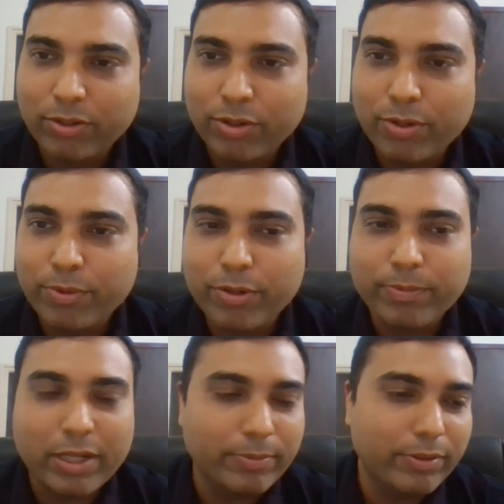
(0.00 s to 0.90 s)
Hope
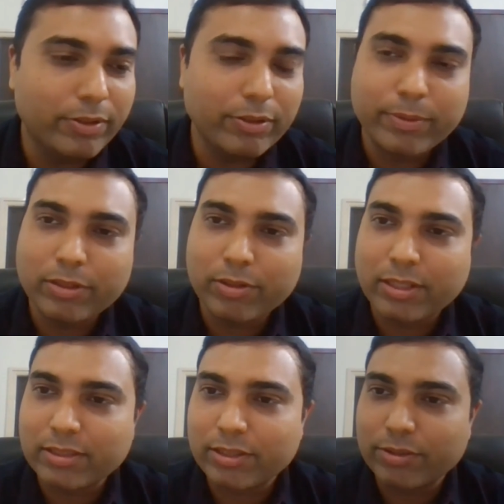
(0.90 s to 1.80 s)
I am able to
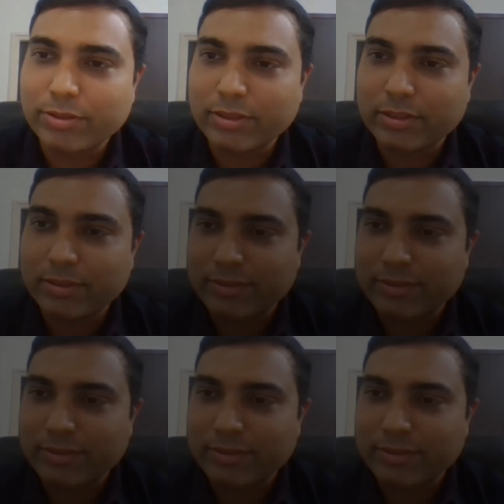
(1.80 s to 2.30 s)
answer the question.